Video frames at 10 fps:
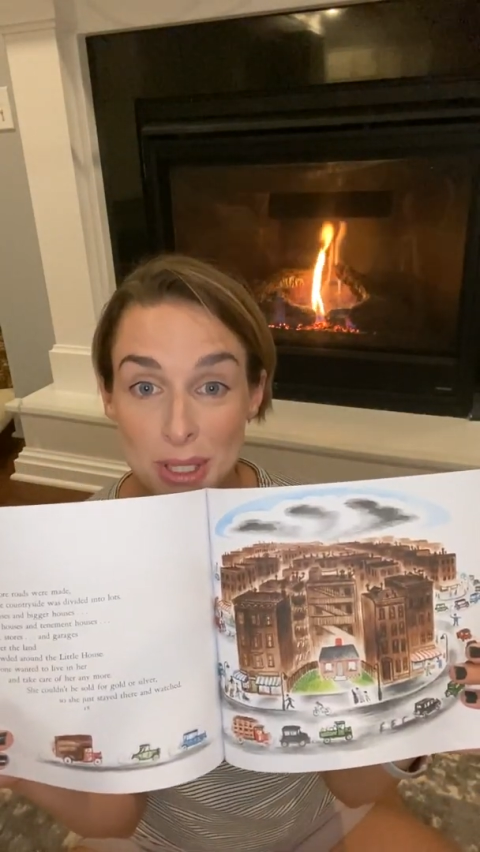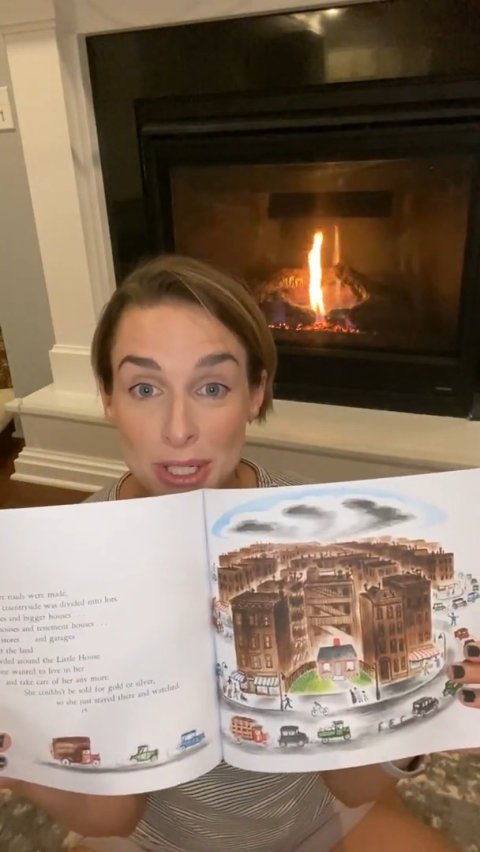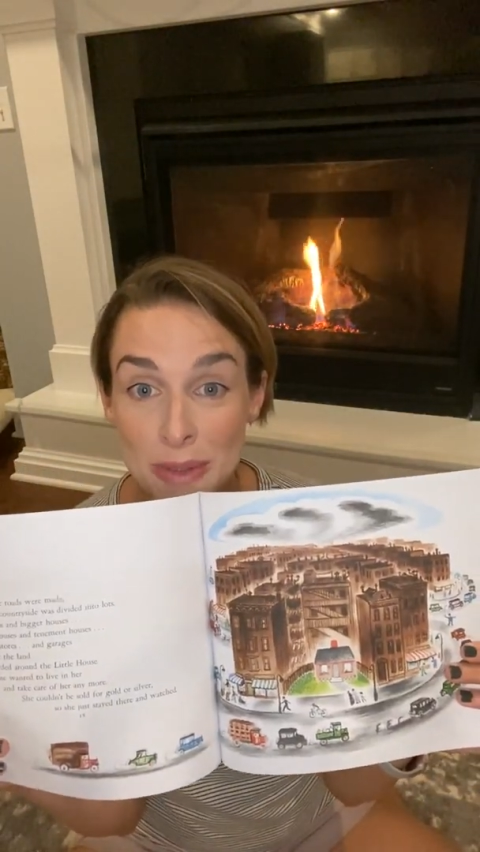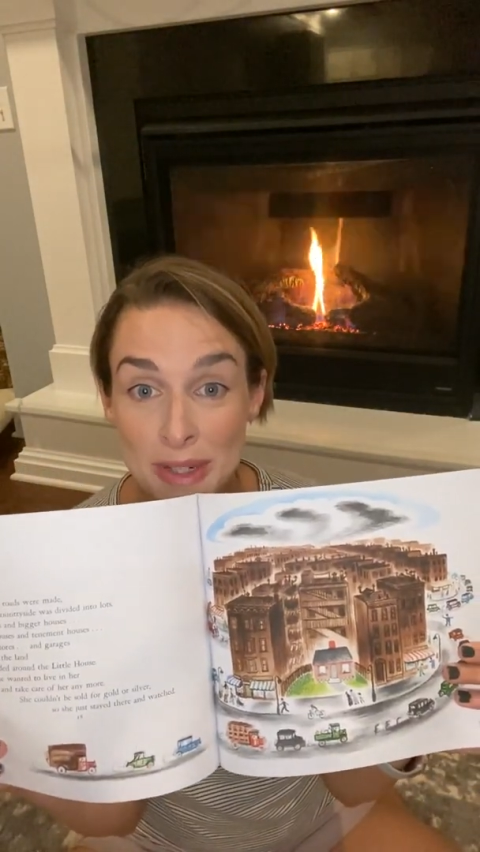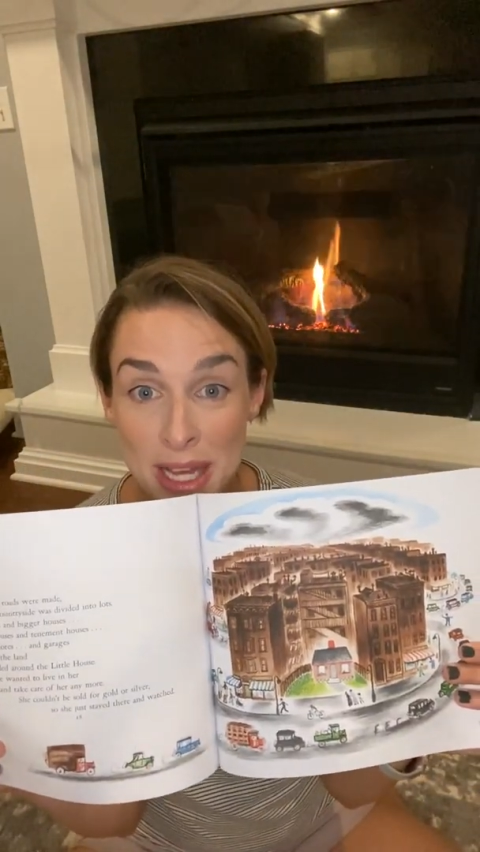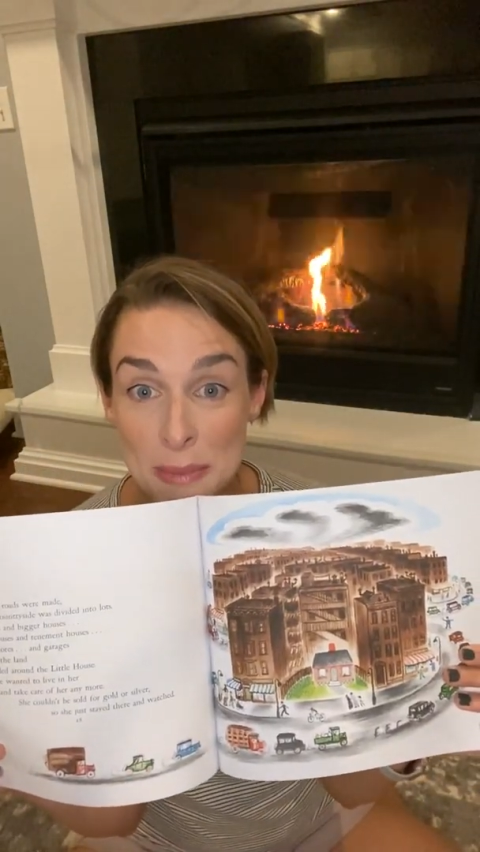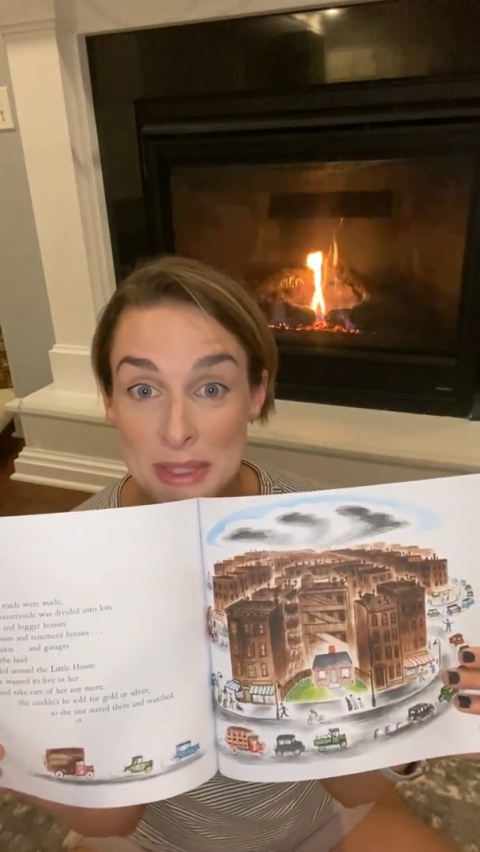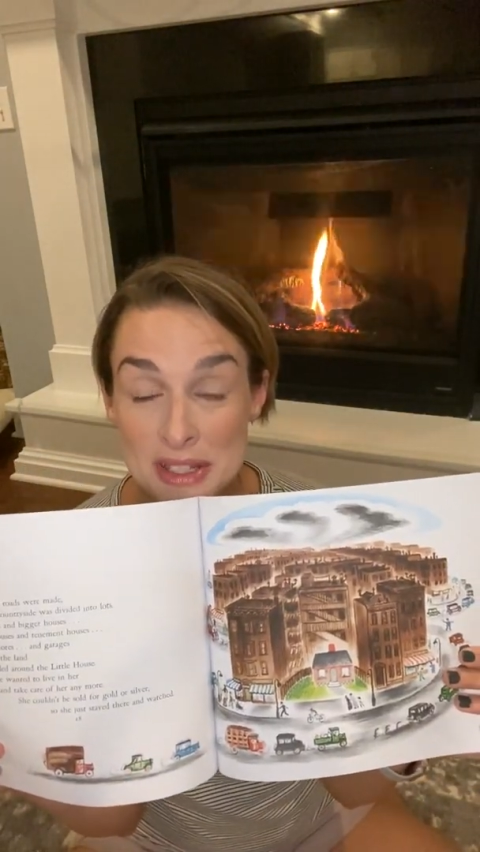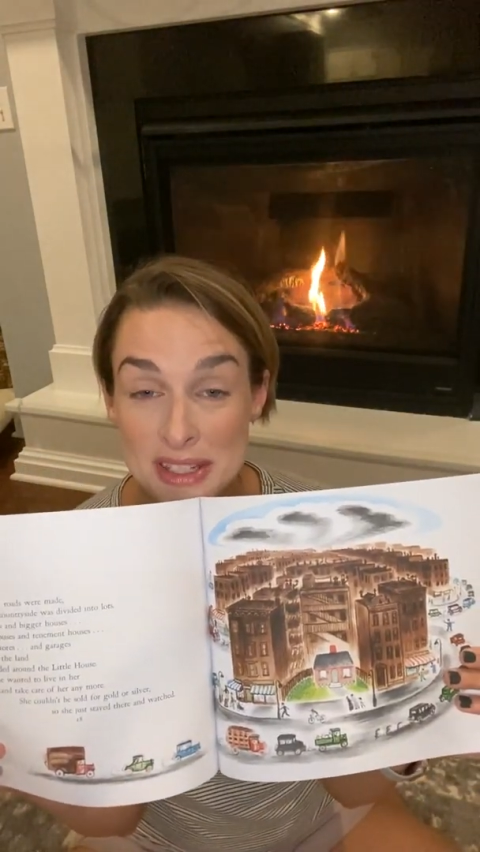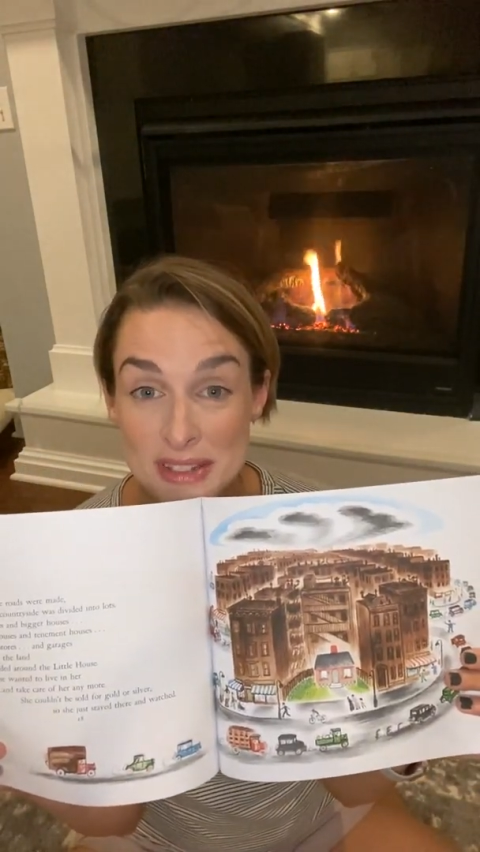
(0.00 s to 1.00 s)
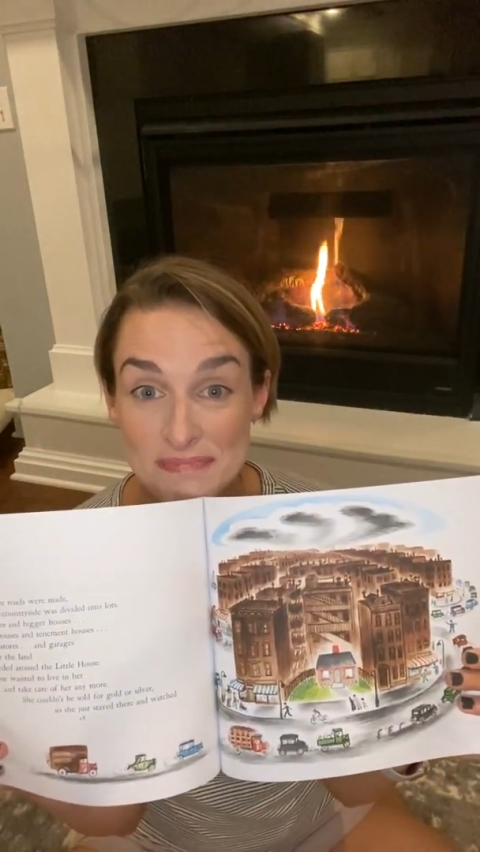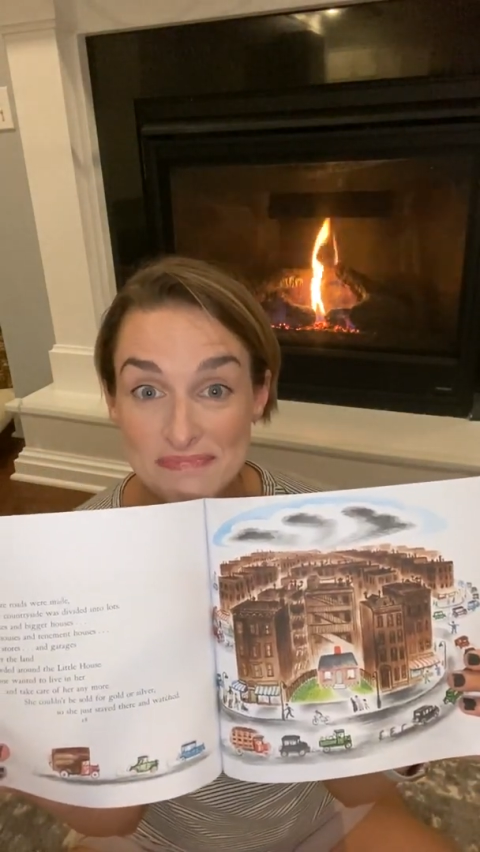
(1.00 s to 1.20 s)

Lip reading: you know what happens?